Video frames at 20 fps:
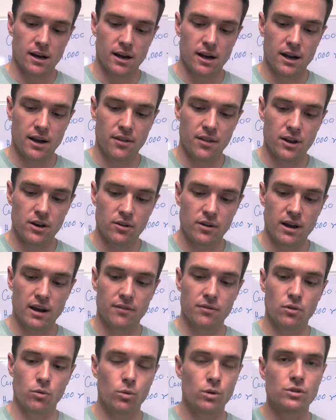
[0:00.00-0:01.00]
And then you have
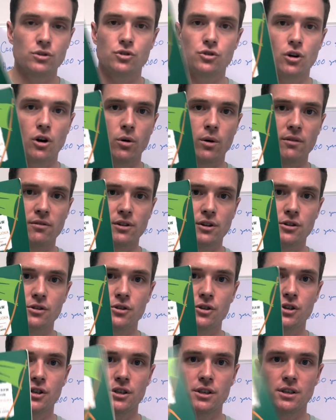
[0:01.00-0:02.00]
the One Straw
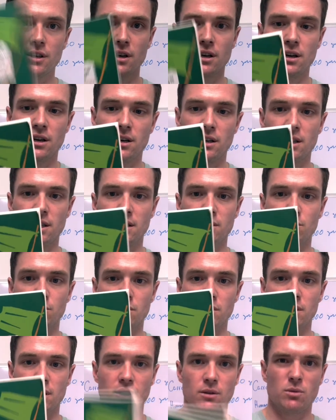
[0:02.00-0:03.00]
Revolution. This
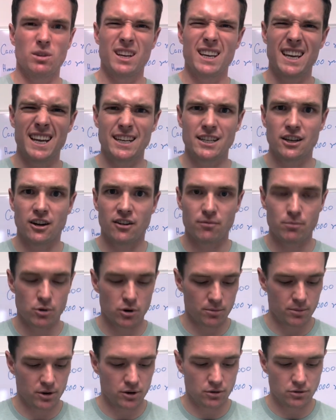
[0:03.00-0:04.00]
was like kicked off
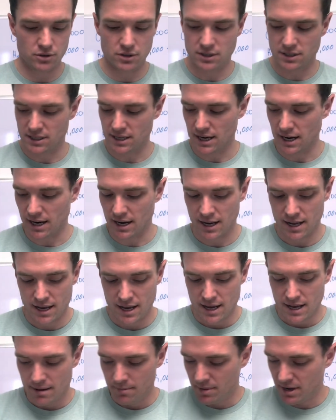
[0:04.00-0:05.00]
permaculture design.
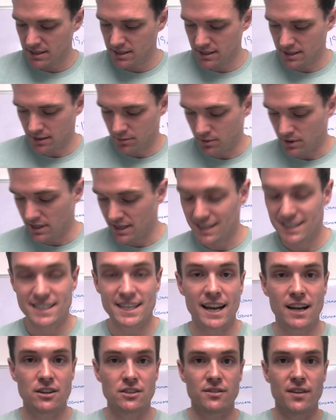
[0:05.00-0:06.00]
Basically what these
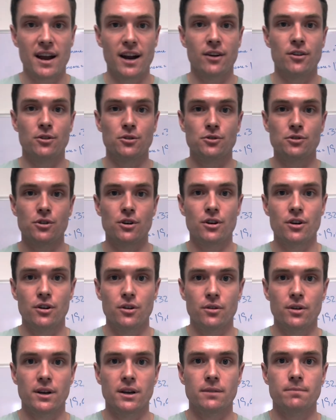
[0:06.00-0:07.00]
styles of agriculture are
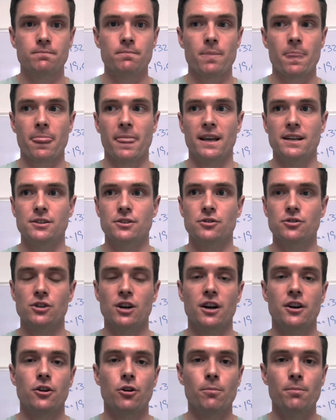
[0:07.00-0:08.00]
doing is they're
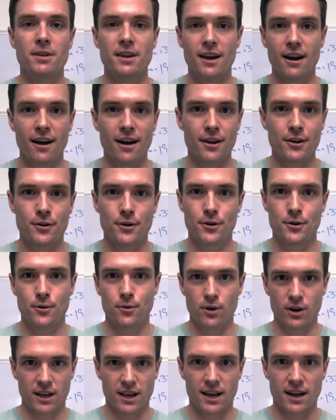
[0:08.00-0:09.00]
trying to go beyond
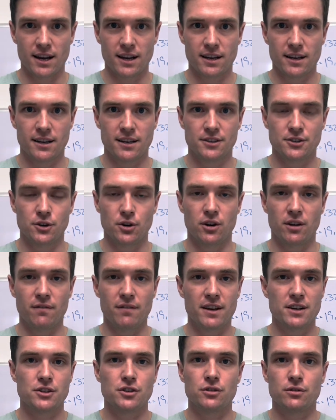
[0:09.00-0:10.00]
organic. So
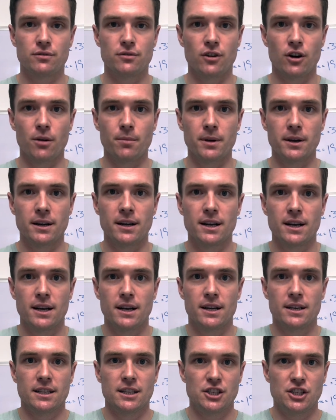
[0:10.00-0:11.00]
conventional farming,
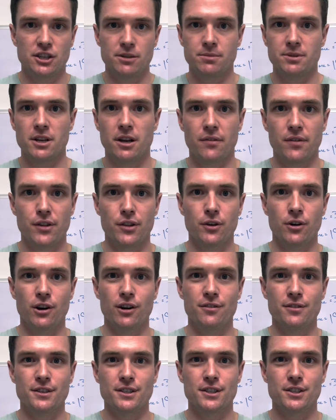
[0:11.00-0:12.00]
the cheap stuff at the
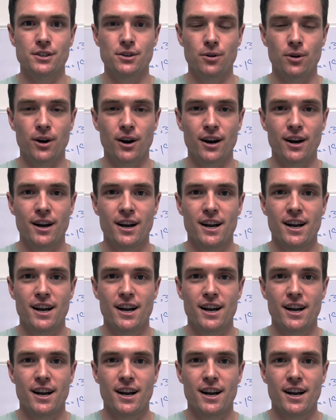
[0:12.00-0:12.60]
grocery store,